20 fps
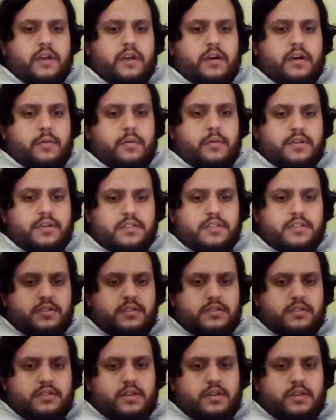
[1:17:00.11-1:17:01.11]
I'll probably
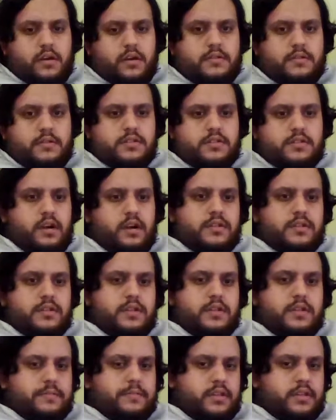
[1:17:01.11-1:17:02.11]
just
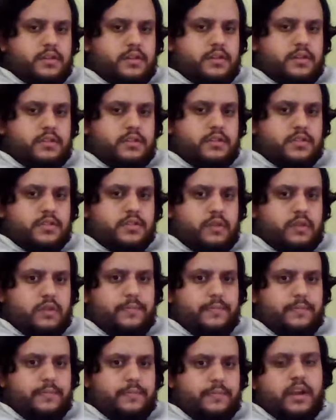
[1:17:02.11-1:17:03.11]
stop the
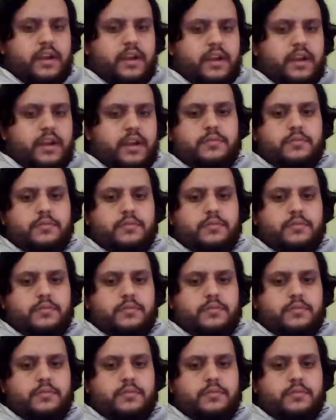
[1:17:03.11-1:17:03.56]
stream for right now.